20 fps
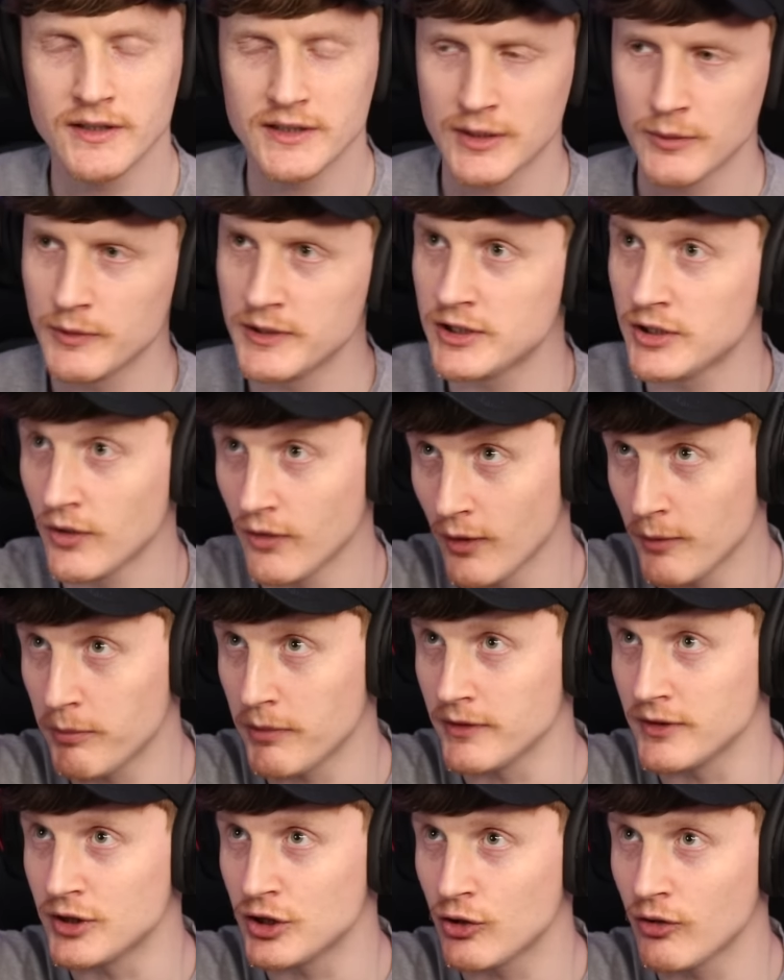So we saw up
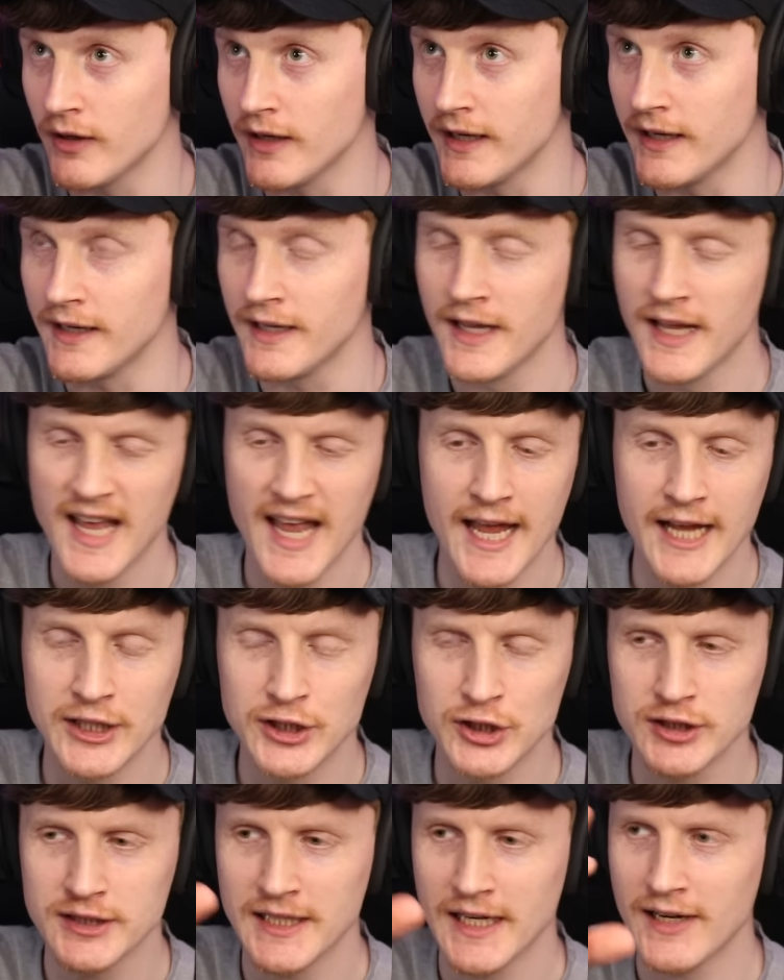on screen, it
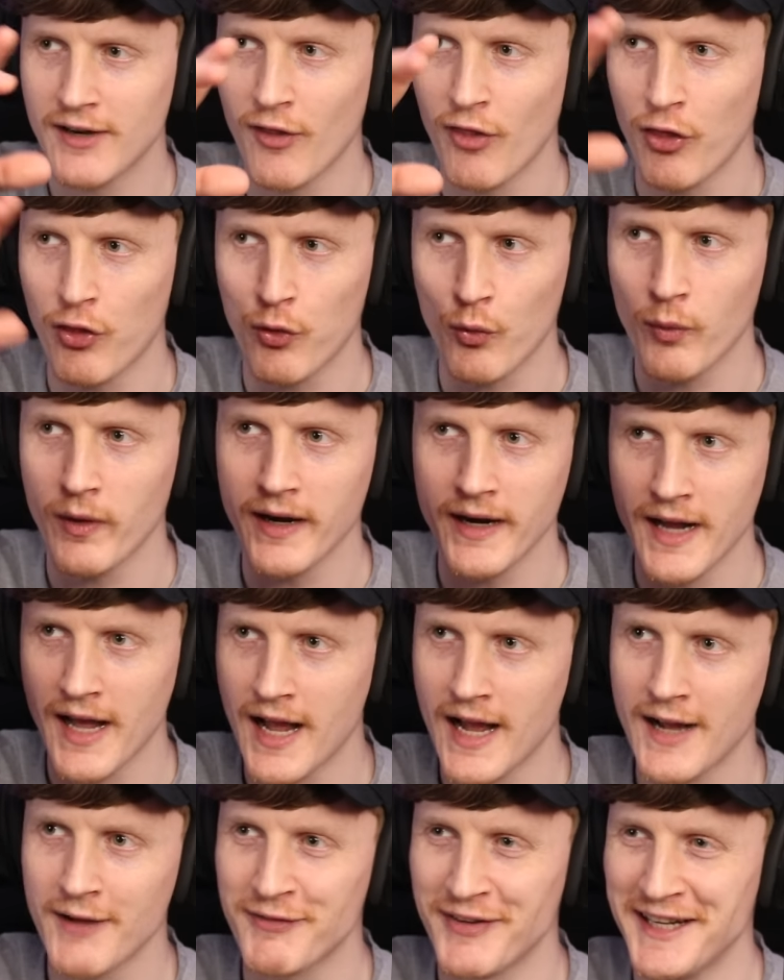just said three and a
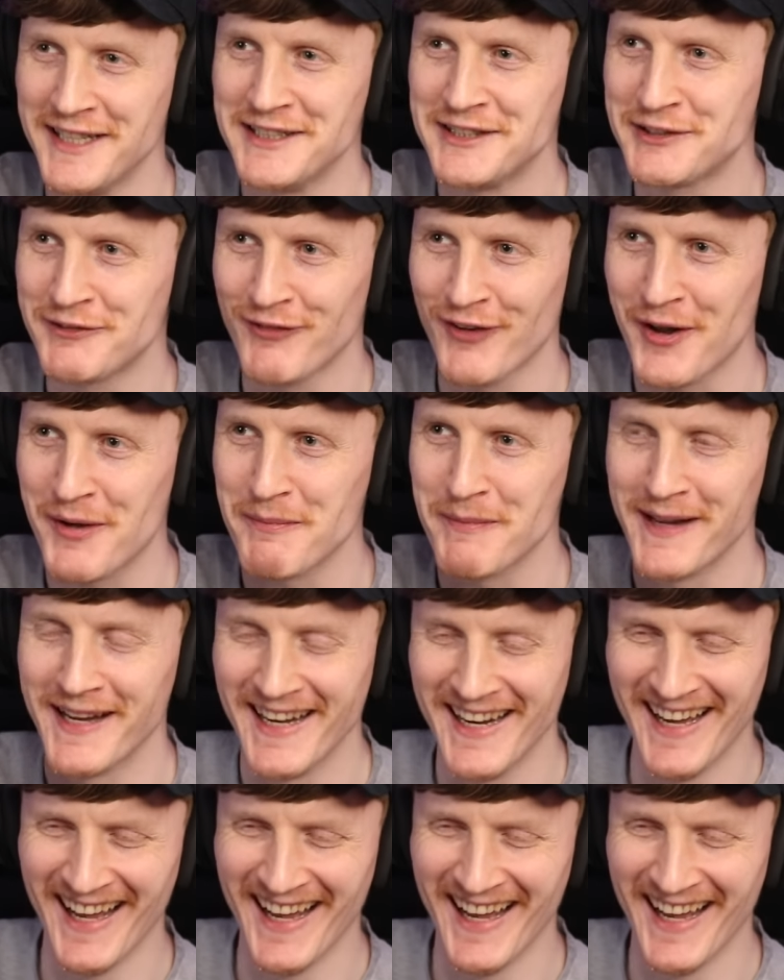half inch floppy.